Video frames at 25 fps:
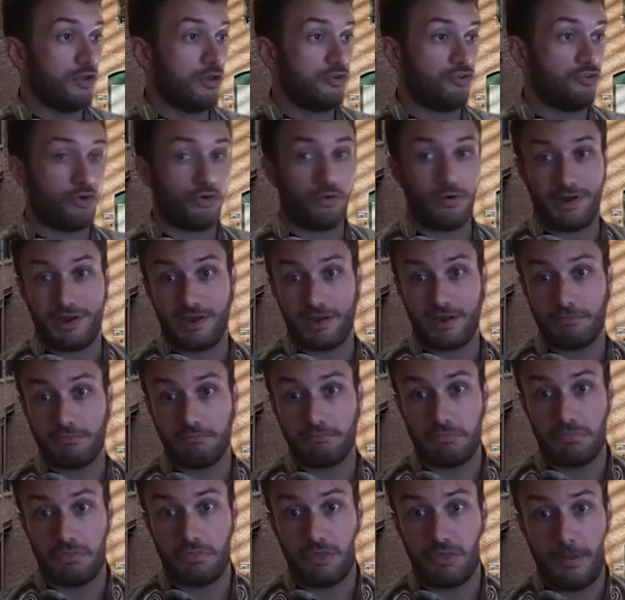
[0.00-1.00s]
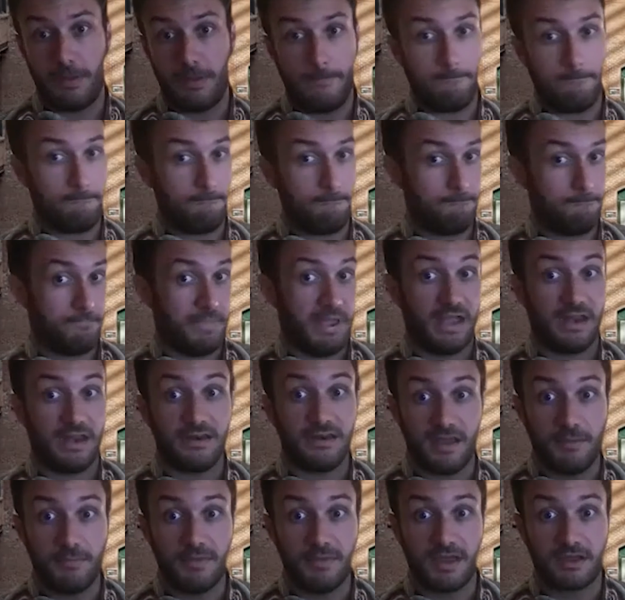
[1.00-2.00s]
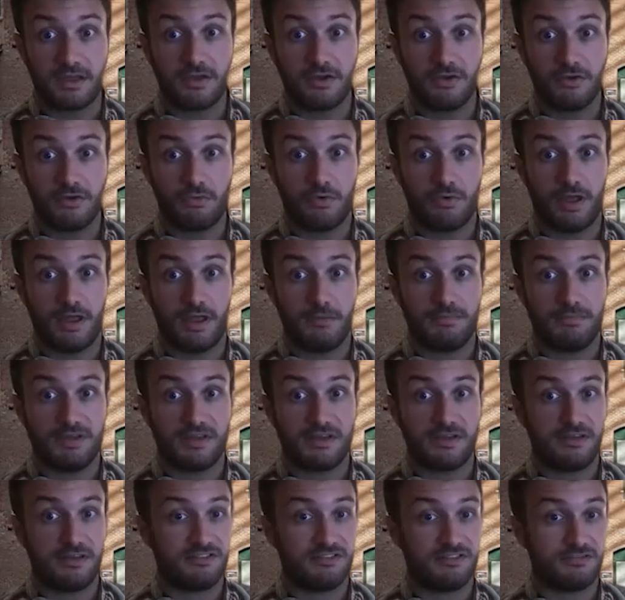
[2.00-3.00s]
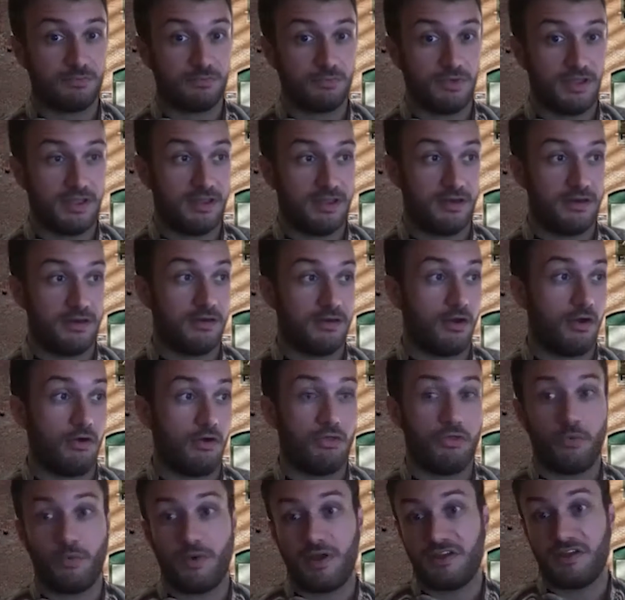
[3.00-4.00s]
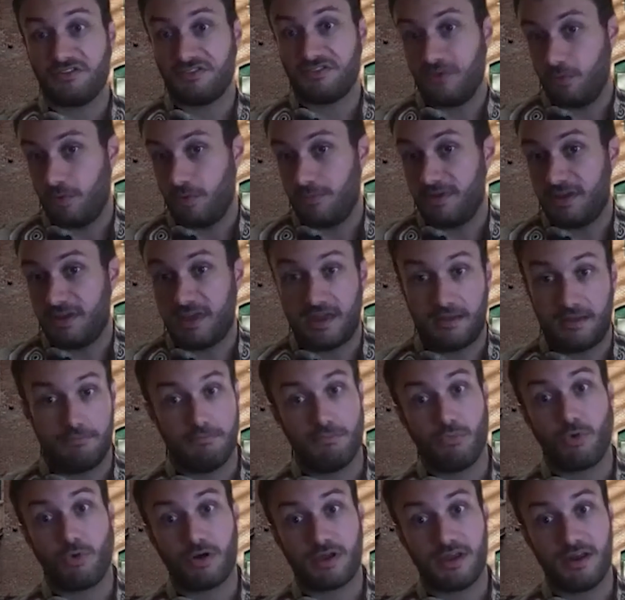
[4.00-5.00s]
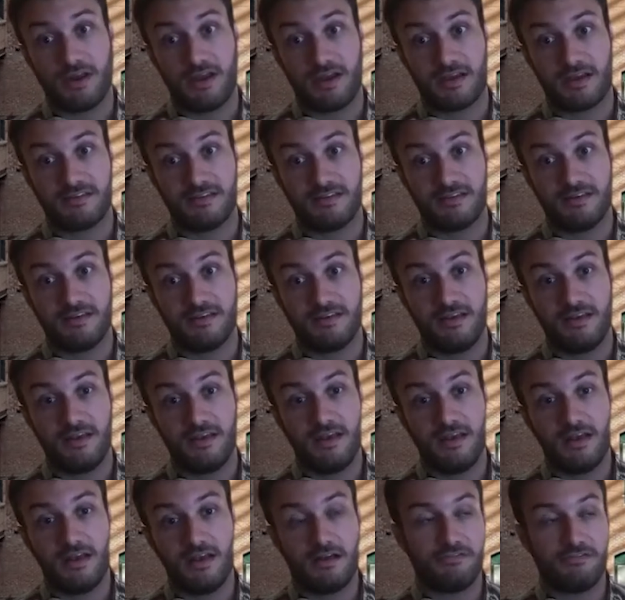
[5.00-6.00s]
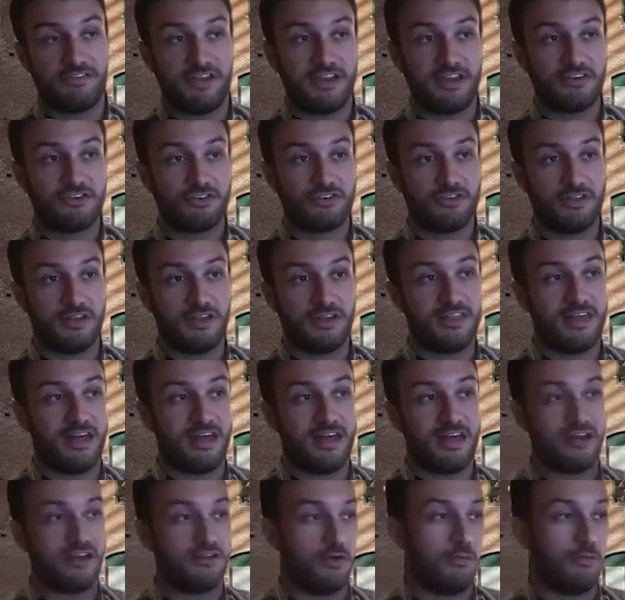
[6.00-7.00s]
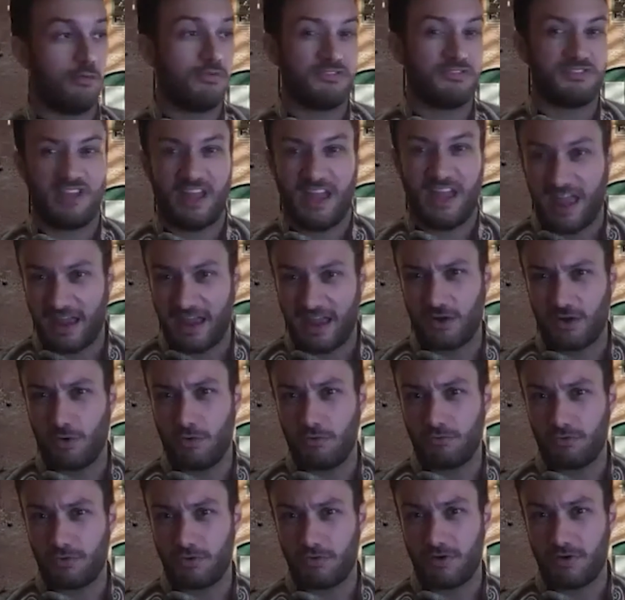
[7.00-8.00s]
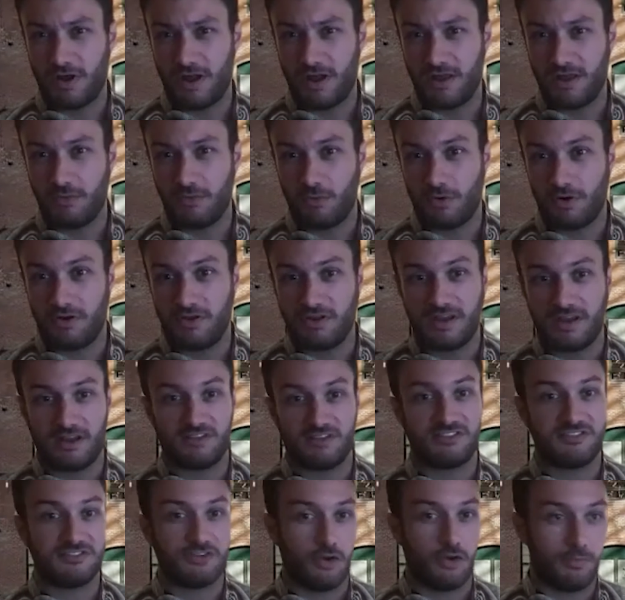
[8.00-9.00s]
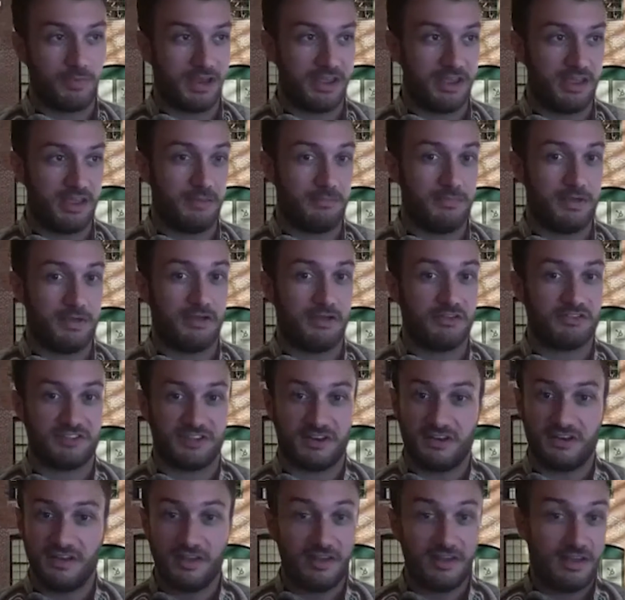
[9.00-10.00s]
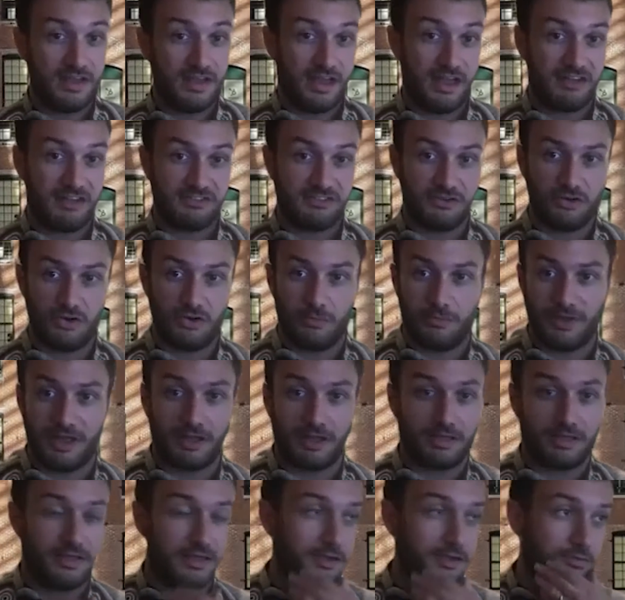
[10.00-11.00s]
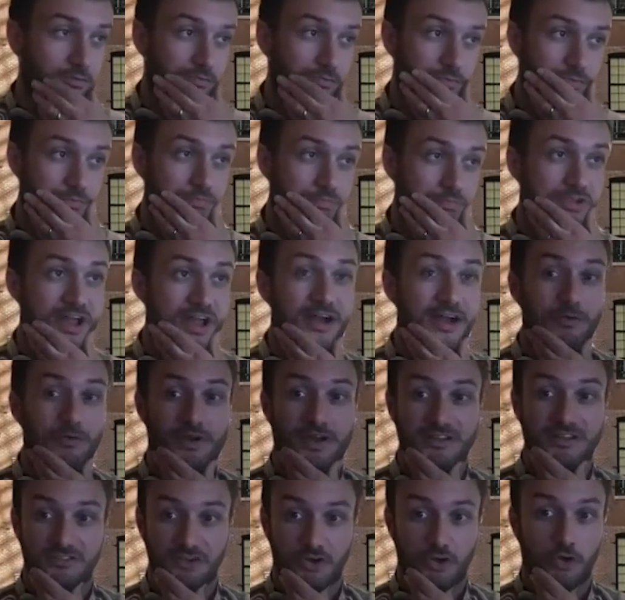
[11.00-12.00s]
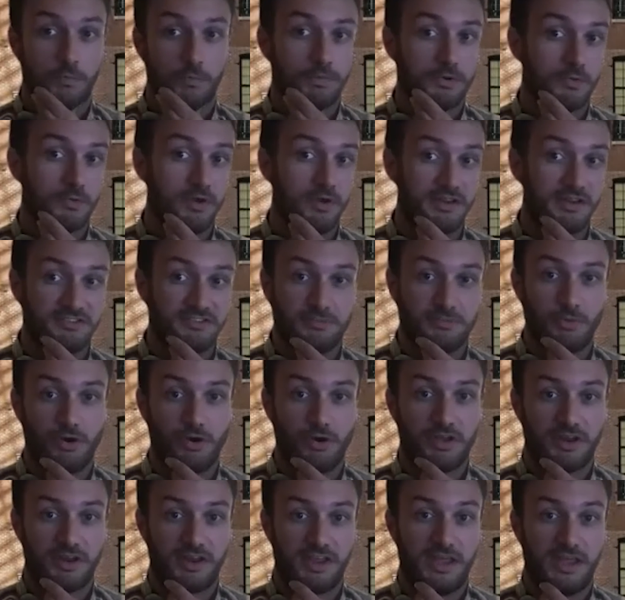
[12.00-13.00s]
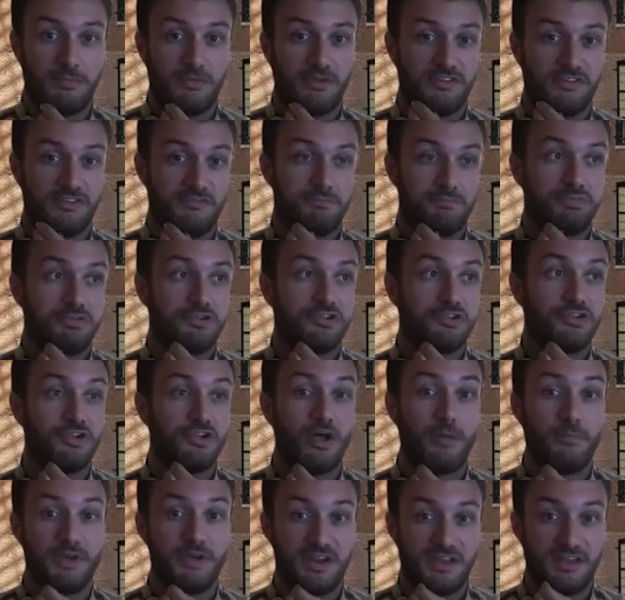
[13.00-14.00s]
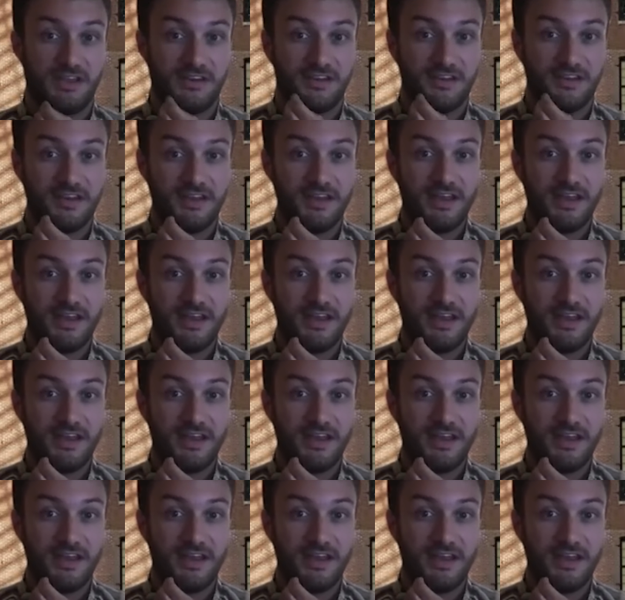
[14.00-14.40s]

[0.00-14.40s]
during the pandemic, right? Because in all the ways that we became more connected, eventually that almost hangover, right? Where you're getting so many emails. And as you know, Mike, like reply rates, open rates to marketing emails have plummeted.